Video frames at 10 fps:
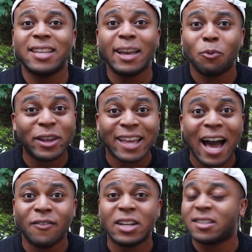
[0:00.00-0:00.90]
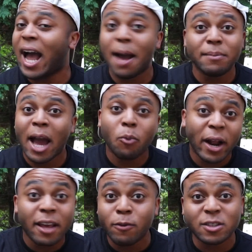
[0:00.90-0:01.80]
say with confidence, I'm not
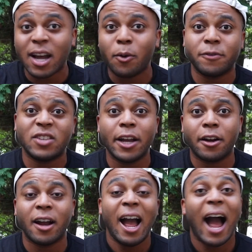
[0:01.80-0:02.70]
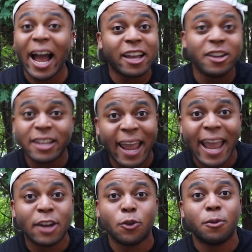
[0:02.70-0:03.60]
ready for Tower of Terror. I couldn't
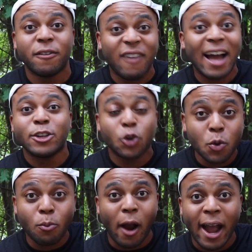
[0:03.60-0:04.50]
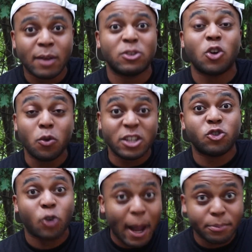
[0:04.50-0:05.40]
handle the Bon Doom ride, which only
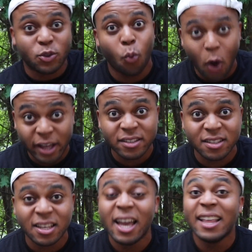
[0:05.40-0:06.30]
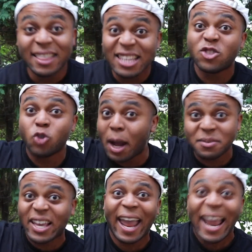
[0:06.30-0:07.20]
drops once. This
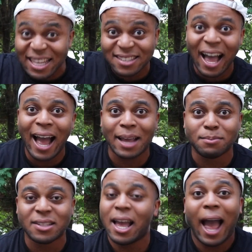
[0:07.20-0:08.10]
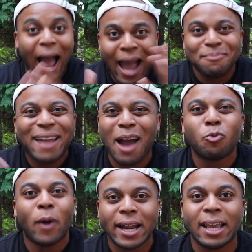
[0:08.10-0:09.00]
drops like eight times. I'm not
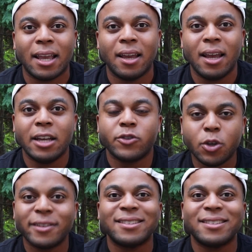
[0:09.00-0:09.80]
ready. So you